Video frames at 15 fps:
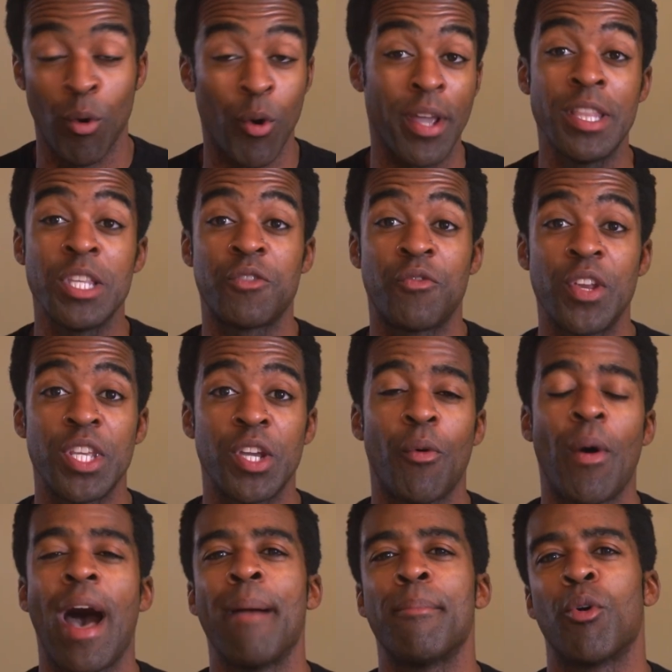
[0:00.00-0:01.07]
Well, in this
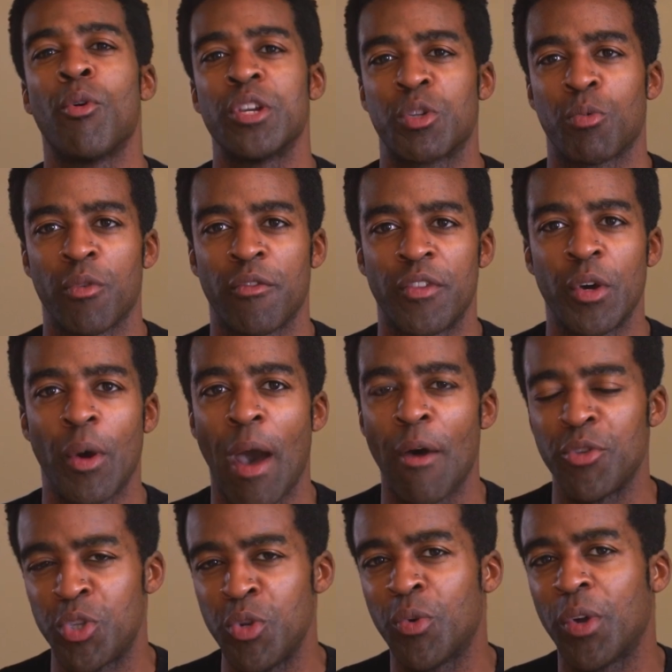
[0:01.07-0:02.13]
video, I'm going to reveal how
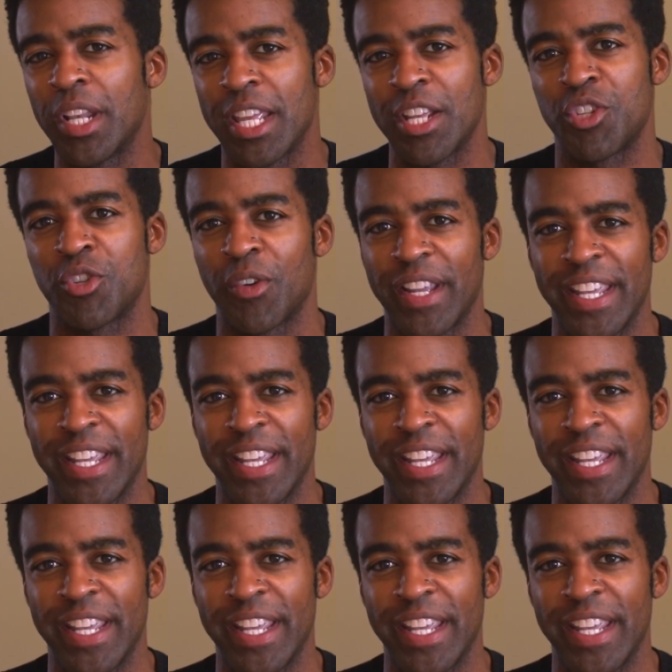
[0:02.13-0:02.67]
you can get your